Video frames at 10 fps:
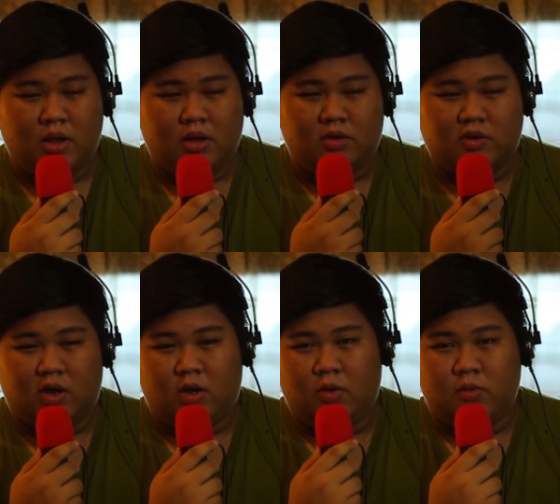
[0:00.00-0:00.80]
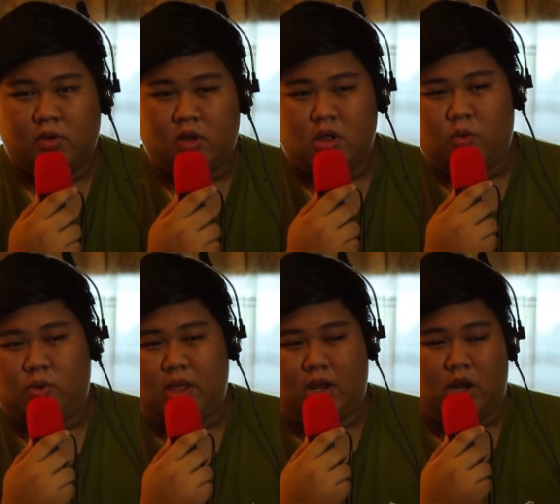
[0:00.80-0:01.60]
So
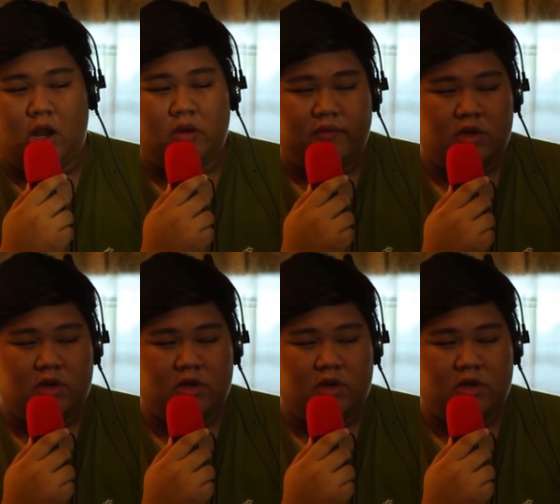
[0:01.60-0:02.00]
we had a lot of